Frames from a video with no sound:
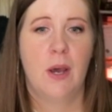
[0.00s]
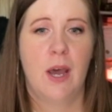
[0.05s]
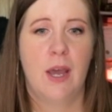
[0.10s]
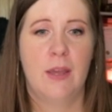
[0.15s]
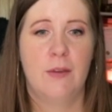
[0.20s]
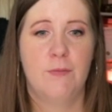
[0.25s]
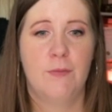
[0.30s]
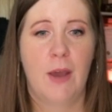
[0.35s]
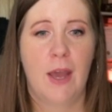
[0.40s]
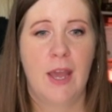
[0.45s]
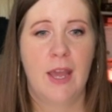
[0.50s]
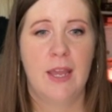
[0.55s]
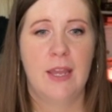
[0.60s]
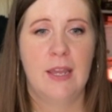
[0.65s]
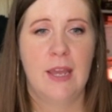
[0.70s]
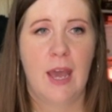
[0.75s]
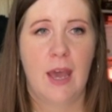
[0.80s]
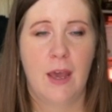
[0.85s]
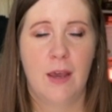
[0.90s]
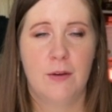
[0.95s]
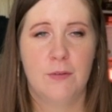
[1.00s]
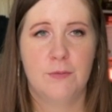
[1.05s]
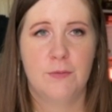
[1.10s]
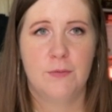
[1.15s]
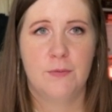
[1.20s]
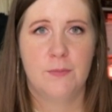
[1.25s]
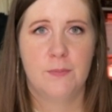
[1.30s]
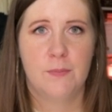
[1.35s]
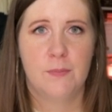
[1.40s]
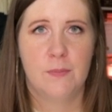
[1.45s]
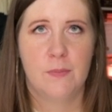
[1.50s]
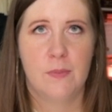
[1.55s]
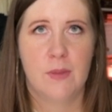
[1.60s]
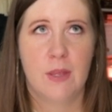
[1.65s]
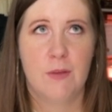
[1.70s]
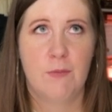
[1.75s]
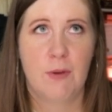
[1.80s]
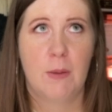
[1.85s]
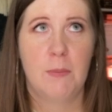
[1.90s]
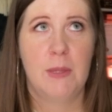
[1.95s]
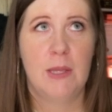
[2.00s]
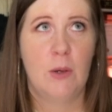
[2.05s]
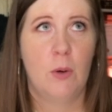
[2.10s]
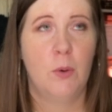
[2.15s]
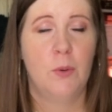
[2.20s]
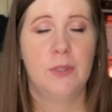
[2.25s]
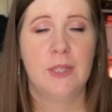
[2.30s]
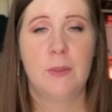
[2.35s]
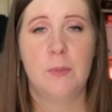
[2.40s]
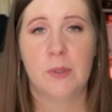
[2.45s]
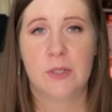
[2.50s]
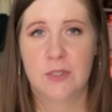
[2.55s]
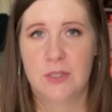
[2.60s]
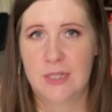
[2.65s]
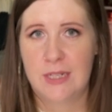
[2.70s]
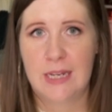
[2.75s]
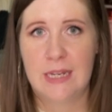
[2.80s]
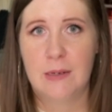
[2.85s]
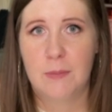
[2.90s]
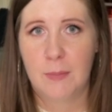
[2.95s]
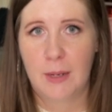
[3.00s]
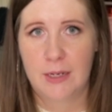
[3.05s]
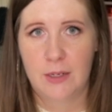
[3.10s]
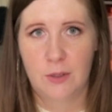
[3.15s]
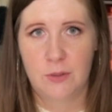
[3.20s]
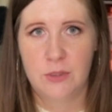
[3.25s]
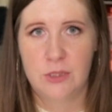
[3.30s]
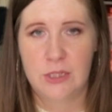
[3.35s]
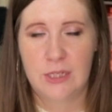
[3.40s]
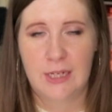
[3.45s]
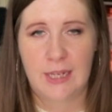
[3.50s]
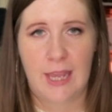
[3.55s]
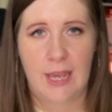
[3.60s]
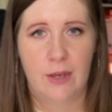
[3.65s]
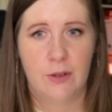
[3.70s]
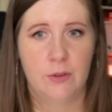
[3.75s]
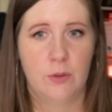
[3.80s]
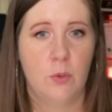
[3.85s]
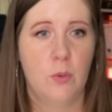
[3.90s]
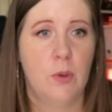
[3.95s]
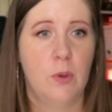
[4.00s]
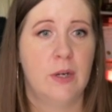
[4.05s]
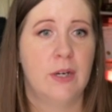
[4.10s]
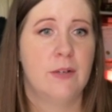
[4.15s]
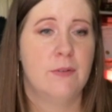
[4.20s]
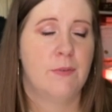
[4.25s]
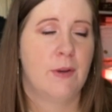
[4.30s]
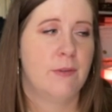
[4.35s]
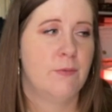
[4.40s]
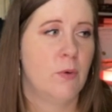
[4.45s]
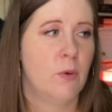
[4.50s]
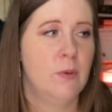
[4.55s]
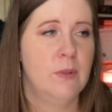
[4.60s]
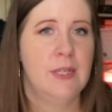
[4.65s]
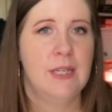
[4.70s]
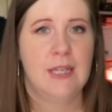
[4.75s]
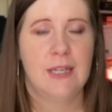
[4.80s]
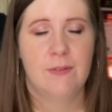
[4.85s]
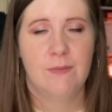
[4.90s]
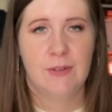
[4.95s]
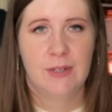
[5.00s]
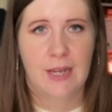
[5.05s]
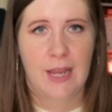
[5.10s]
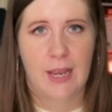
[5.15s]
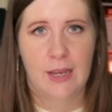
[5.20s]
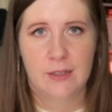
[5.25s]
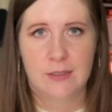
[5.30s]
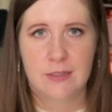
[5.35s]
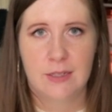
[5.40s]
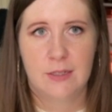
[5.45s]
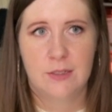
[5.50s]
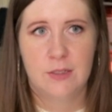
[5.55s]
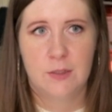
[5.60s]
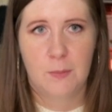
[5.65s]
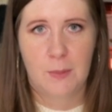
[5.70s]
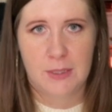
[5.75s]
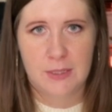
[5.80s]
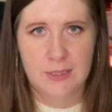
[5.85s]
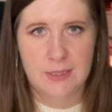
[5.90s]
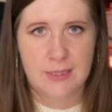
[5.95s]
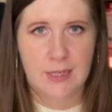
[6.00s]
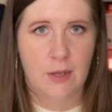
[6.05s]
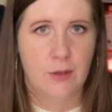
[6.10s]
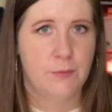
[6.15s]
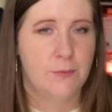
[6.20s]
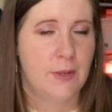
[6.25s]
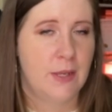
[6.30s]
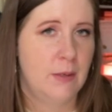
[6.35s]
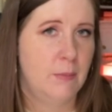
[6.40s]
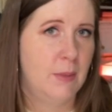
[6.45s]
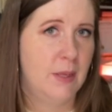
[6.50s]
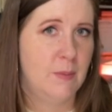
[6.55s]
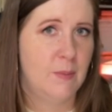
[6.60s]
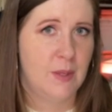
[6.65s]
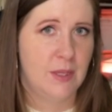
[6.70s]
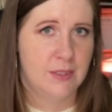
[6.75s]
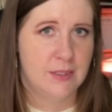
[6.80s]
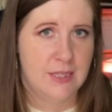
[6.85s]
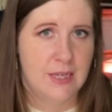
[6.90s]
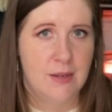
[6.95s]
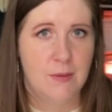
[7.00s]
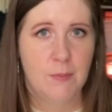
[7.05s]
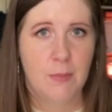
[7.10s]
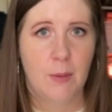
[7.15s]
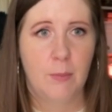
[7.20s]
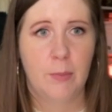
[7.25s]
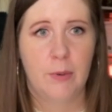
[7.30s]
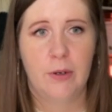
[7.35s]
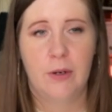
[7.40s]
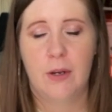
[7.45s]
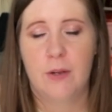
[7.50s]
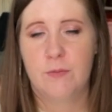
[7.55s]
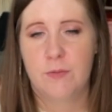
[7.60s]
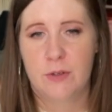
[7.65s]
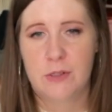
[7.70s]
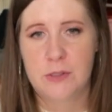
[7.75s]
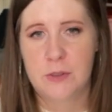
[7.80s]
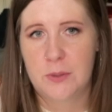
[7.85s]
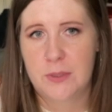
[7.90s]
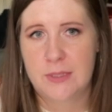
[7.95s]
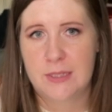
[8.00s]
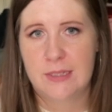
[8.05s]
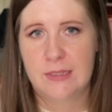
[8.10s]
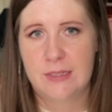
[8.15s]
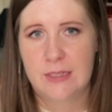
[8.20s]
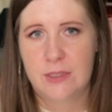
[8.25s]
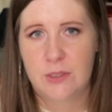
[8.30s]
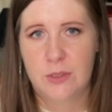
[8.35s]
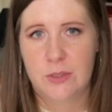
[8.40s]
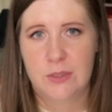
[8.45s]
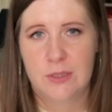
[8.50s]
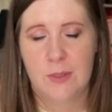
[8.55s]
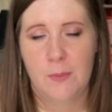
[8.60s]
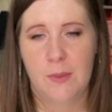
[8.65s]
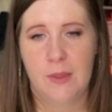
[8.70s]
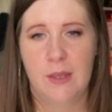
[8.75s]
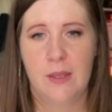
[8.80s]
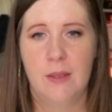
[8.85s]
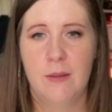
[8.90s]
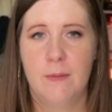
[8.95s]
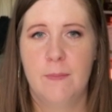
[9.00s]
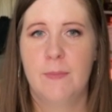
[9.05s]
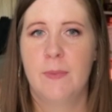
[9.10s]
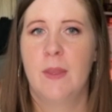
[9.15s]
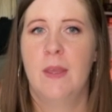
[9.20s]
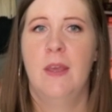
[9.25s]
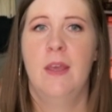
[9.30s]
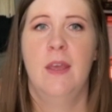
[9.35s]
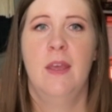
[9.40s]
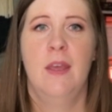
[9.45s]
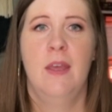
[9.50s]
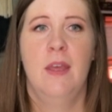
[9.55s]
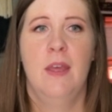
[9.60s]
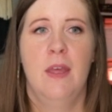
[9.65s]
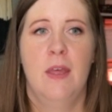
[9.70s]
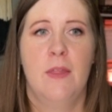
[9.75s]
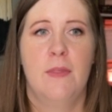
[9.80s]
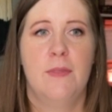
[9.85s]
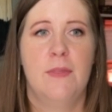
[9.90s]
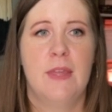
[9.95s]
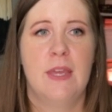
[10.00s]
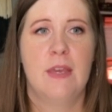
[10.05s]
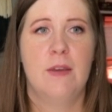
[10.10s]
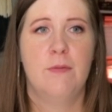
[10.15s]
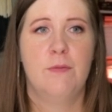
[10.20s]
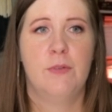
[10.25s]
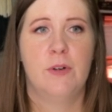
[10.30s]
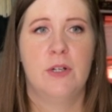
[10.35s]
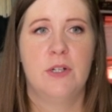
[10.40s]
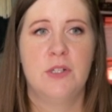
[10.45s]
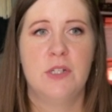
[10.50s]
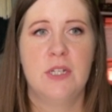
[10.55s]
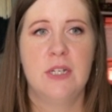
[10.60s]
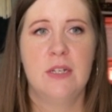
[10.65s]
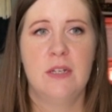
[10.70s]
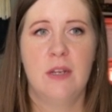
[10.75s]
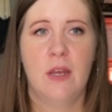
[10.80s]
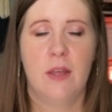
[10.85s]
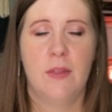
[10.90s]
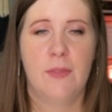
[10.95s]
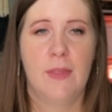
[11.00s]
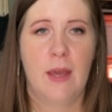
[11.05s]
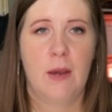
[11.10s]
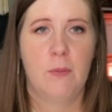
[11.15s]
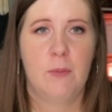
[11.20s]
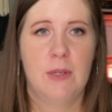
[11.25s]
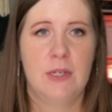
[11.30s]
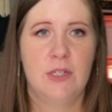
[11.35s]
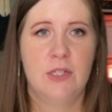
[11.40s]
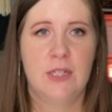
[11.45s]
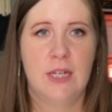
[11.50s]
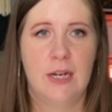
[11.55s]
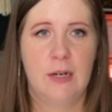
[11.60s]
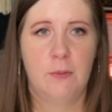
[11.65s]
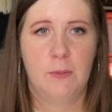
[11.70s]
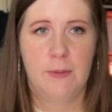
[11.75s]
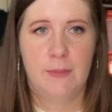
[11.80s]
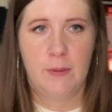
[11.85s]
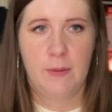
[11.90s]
if I'm the only person in my Notion account, or if I've only given access to myself and maybe a team member, a virtual assistant or something, the version that we share with the